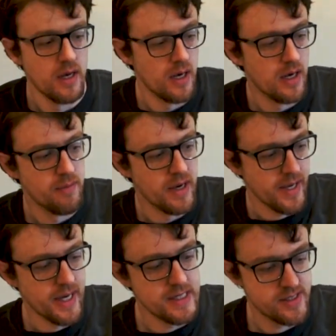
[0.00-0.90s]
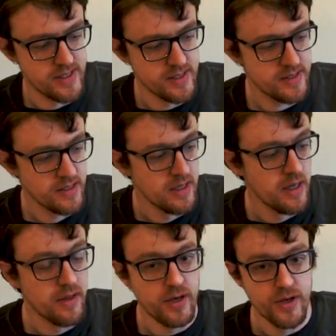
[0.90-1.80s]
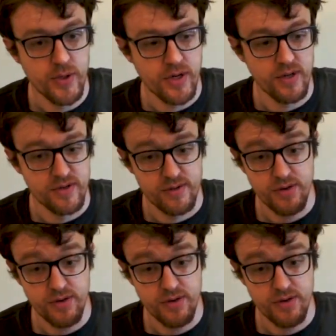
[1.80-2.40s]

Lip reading: and cases that you can